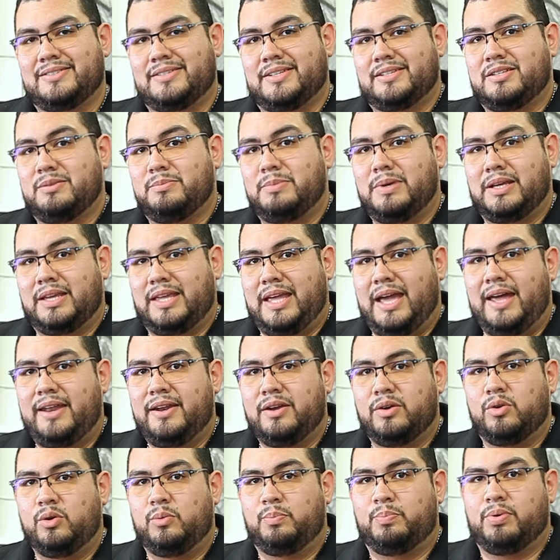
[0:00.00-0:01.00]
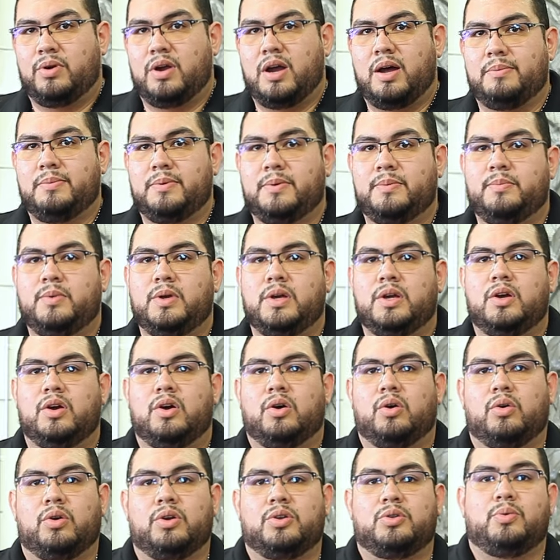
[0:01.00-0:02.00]
is this a mechanical problem
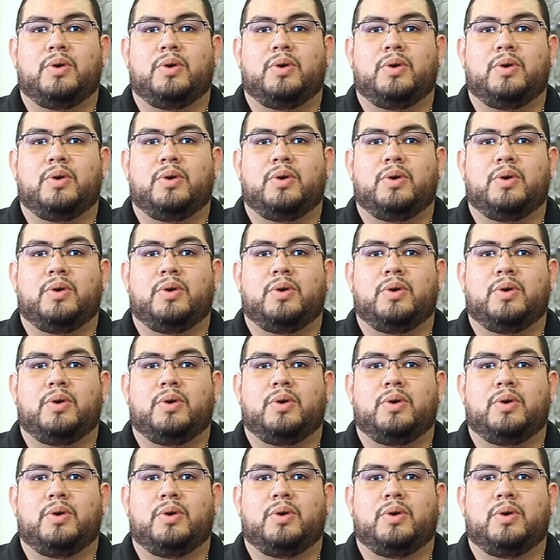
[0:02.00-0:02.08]
or